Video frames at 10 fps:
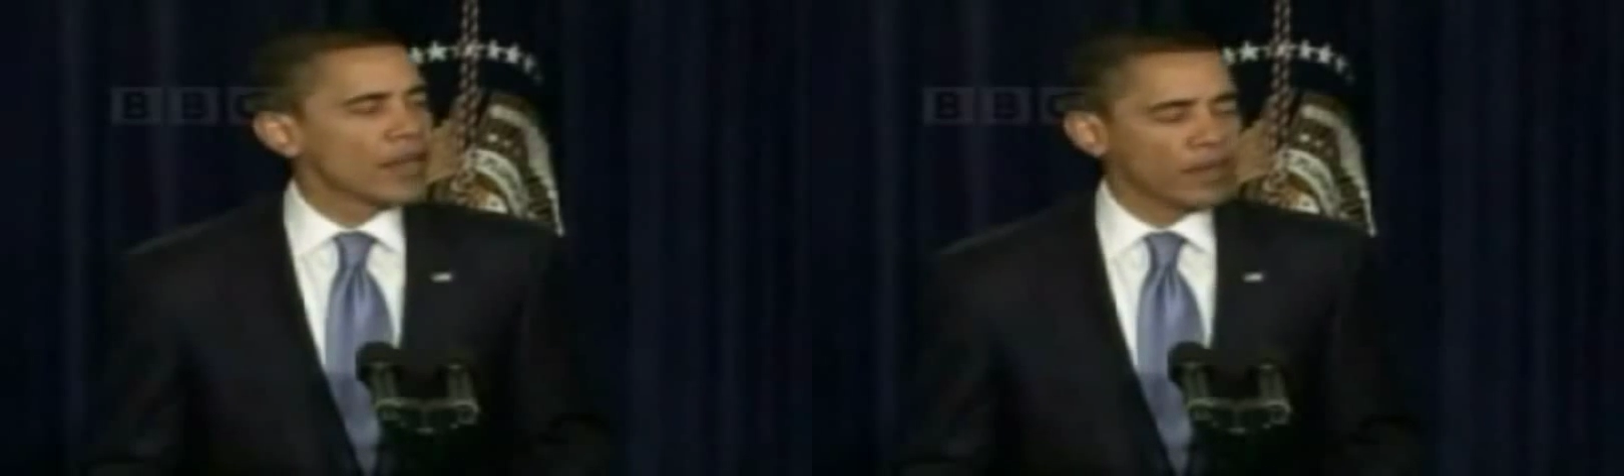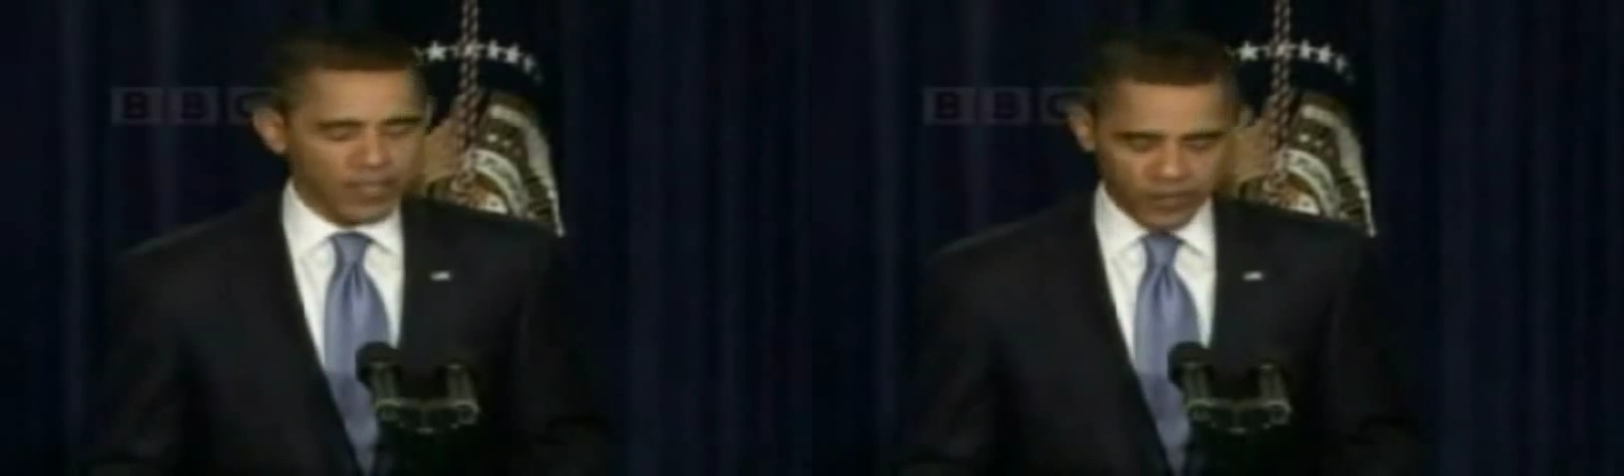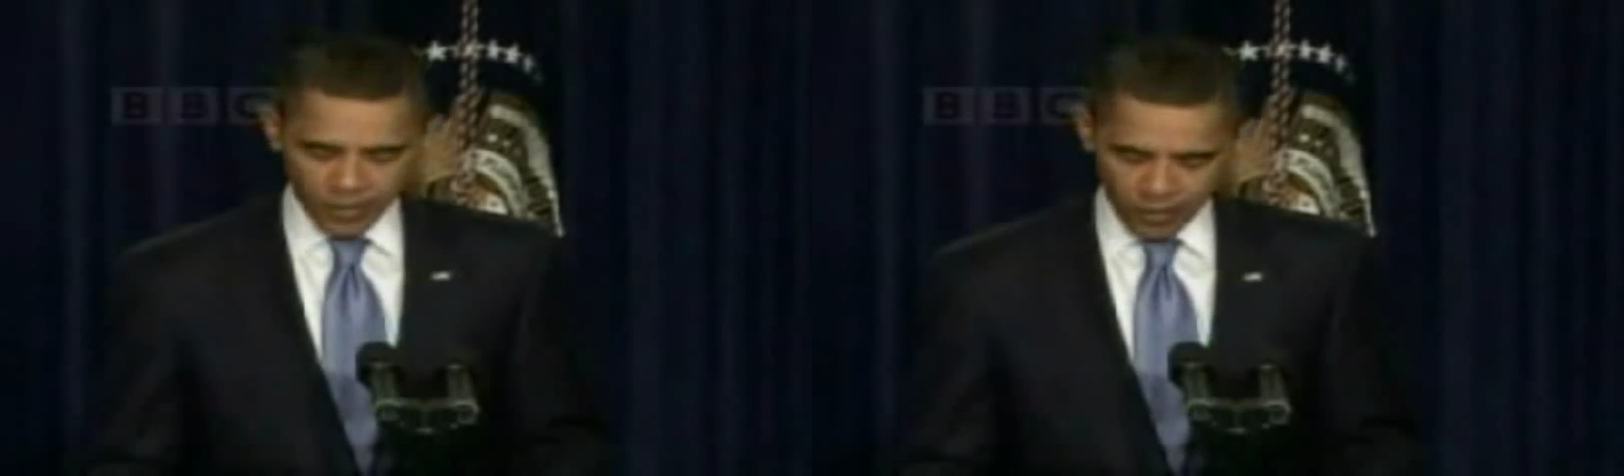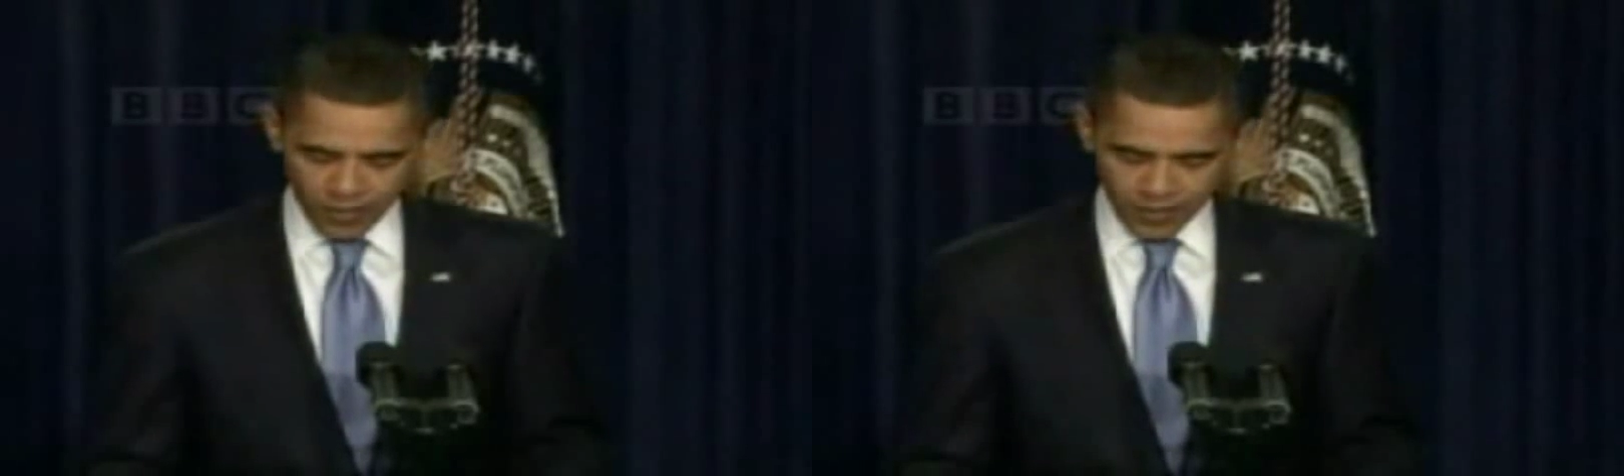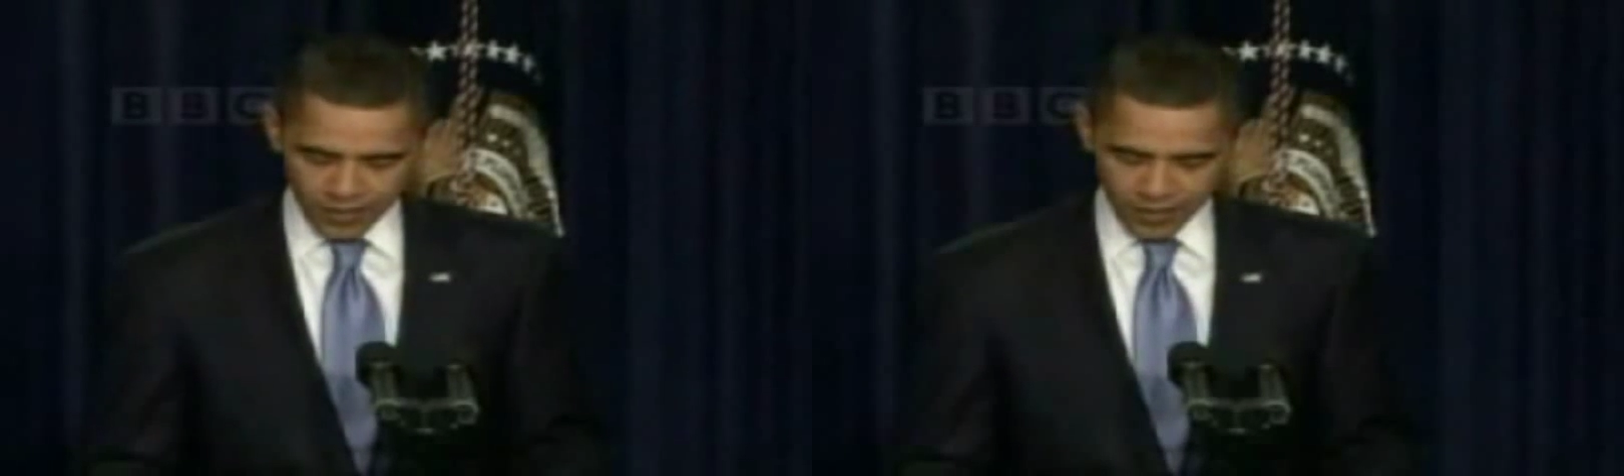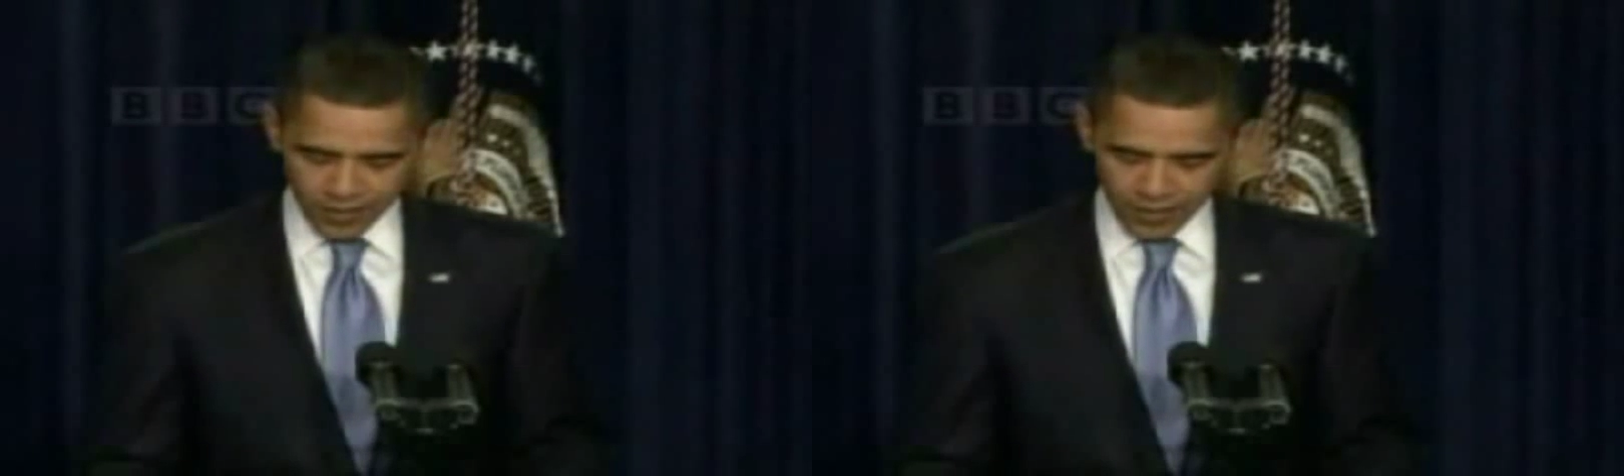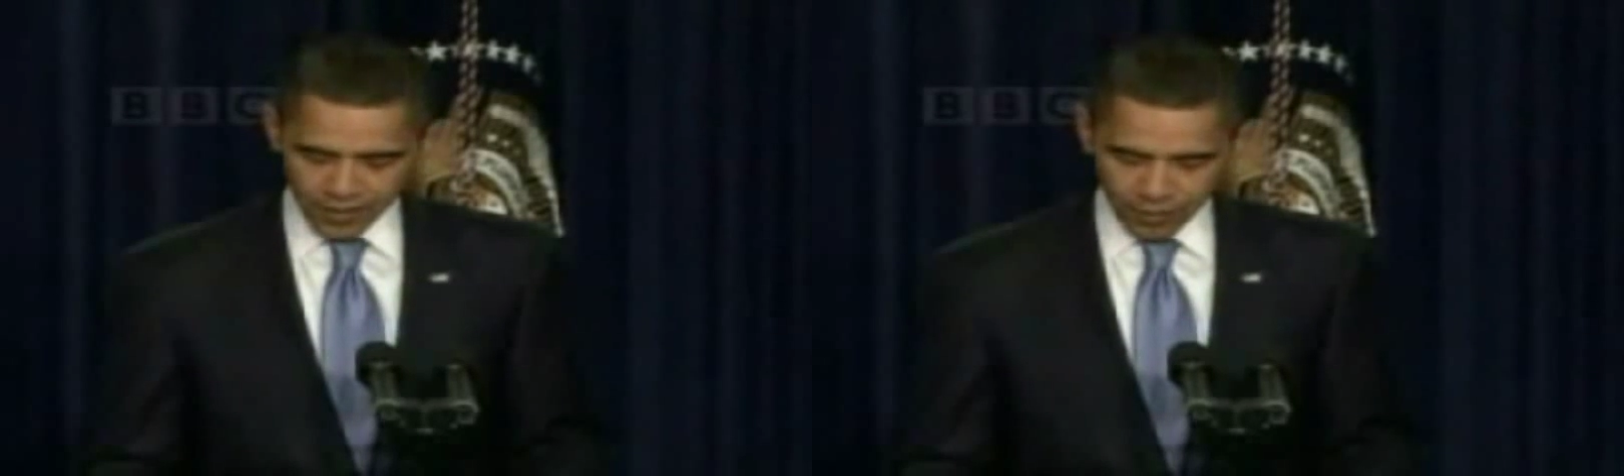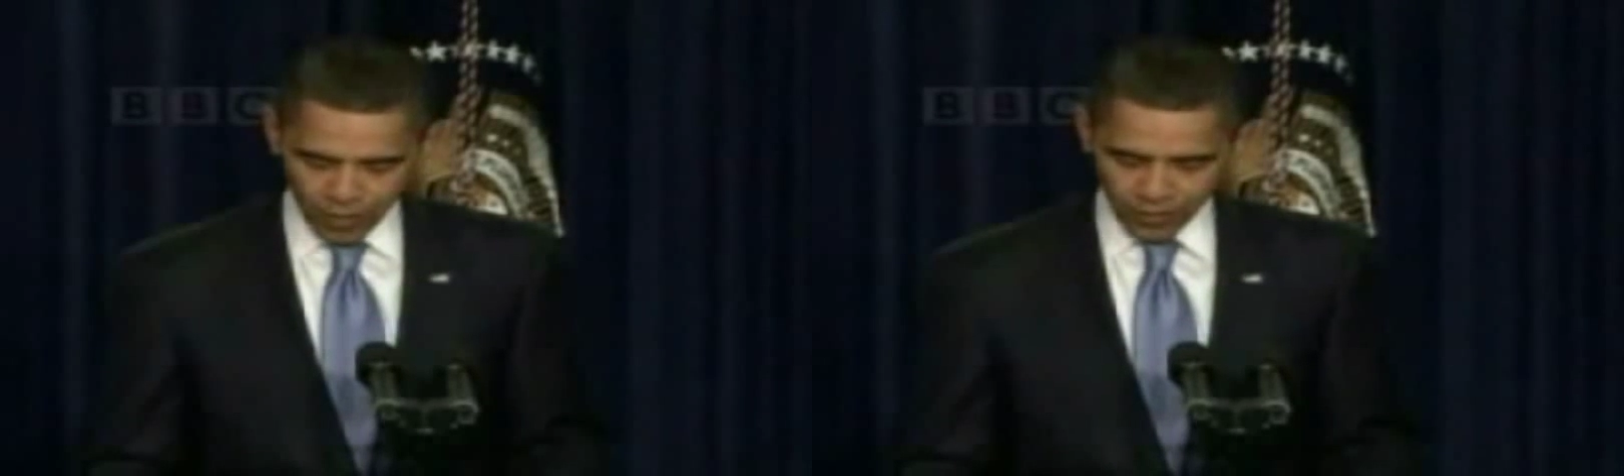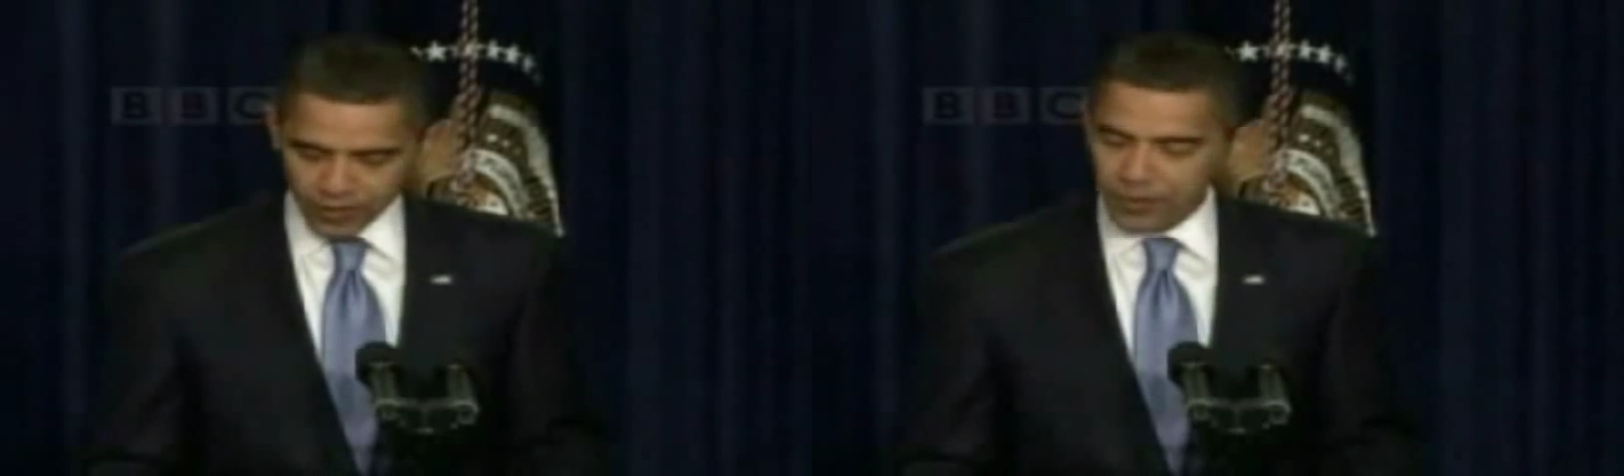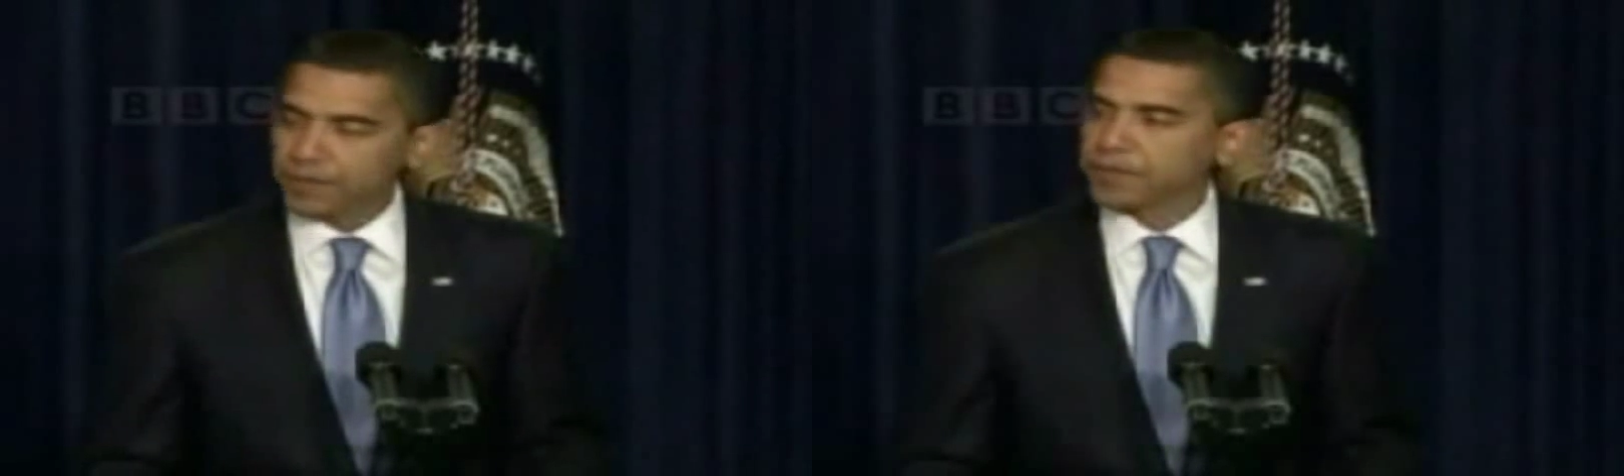and public service is a
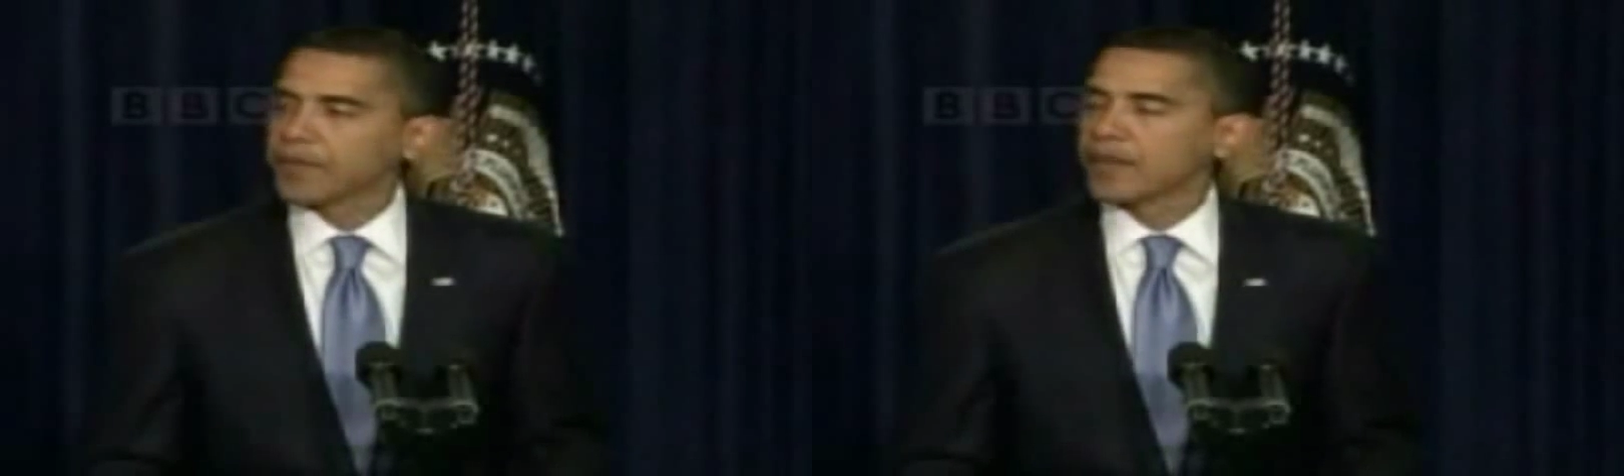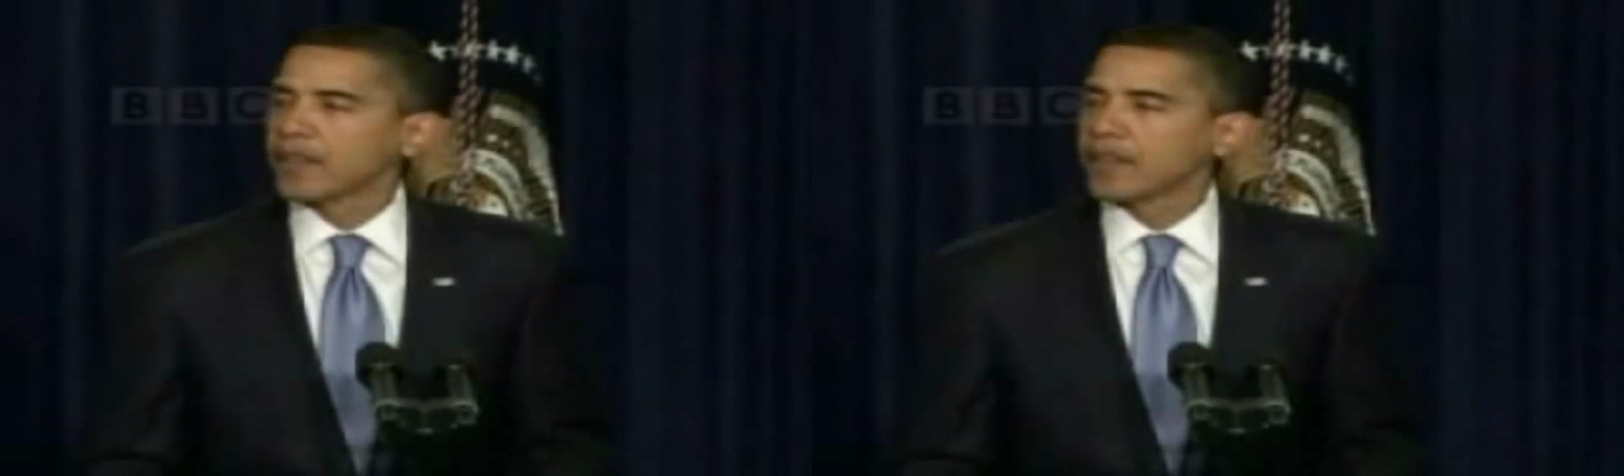privilege.